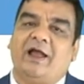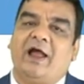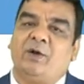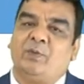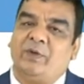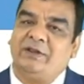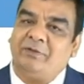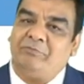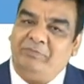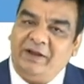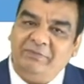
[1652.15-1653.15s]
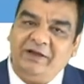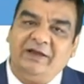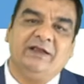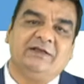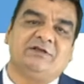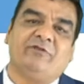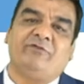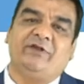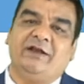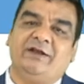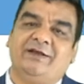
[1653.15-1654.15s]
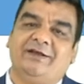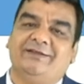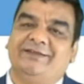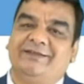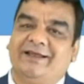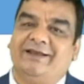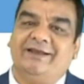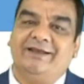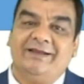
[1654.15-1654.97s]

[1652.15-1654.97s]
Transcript: and when the baby takes the feed, then